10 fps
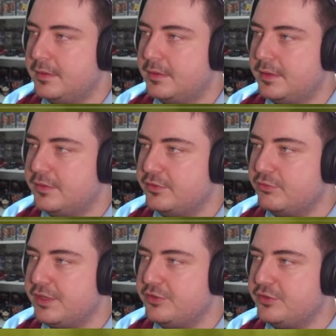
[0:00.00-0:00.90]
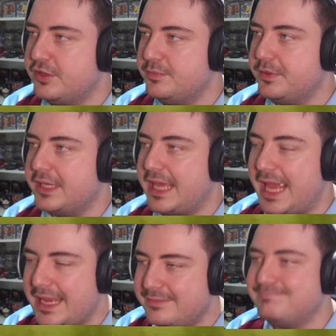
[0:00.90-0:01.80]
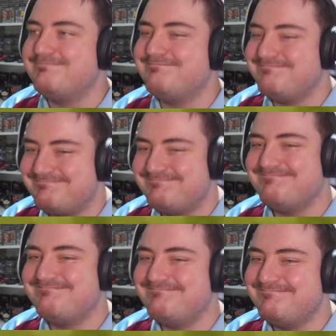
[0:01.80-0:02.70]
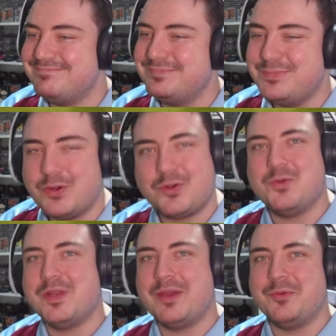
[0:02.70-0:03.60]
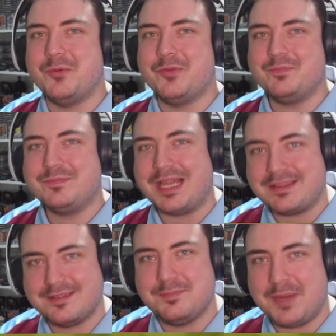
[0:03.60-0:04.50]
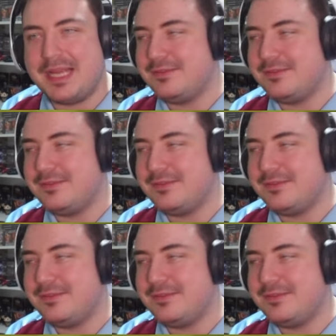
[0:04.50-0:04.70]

There's a reach shot, but again, not going out. That's my